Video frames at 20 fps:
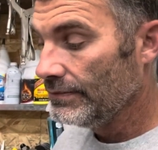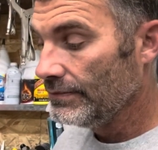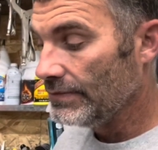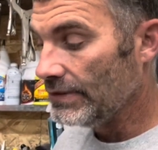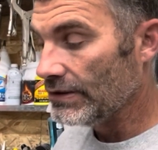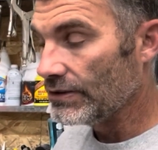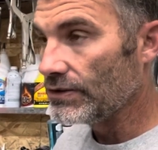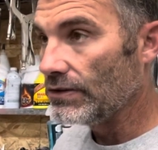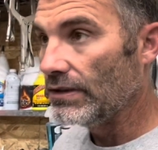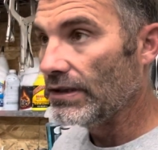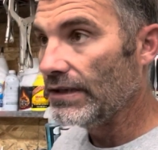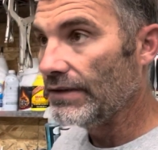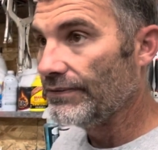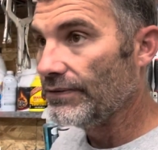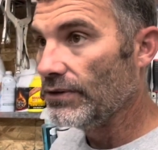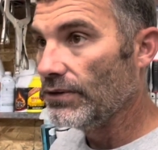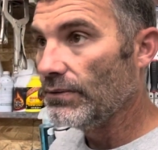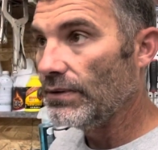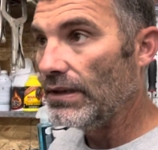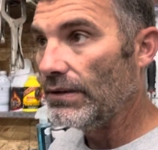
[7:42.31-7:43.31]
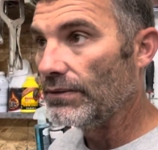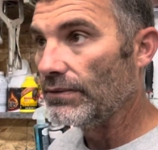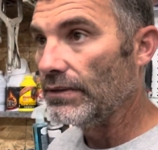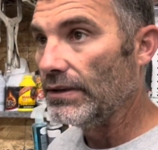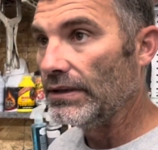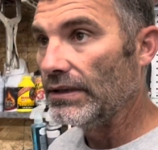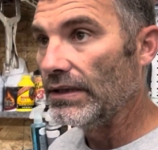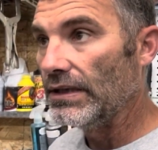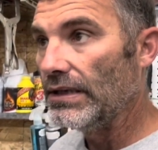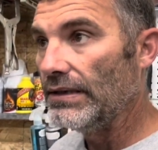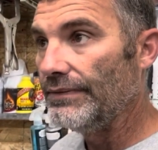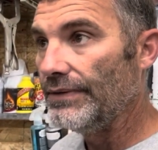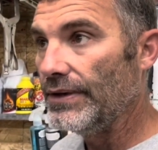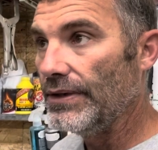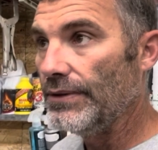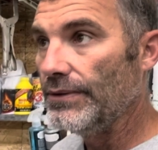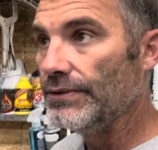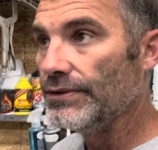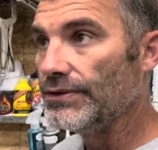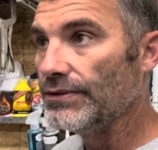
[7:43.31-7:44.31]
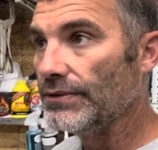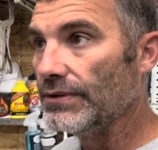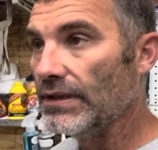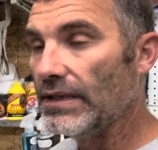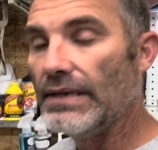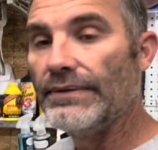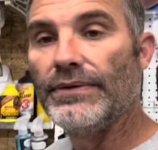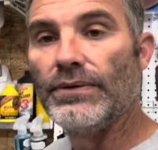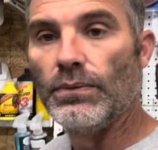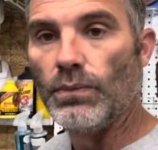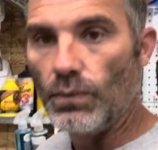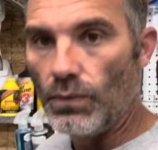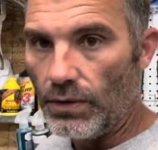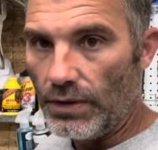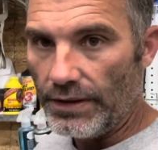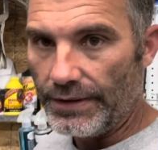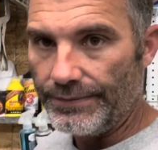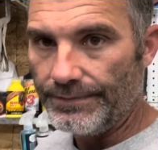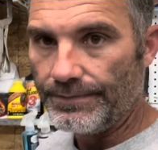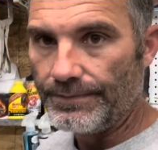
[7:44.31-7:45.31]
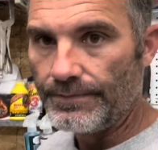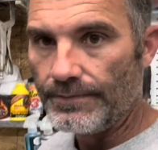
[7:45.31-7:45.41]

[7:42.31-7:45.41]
This car there for a little while was running 11.0s to 11.1.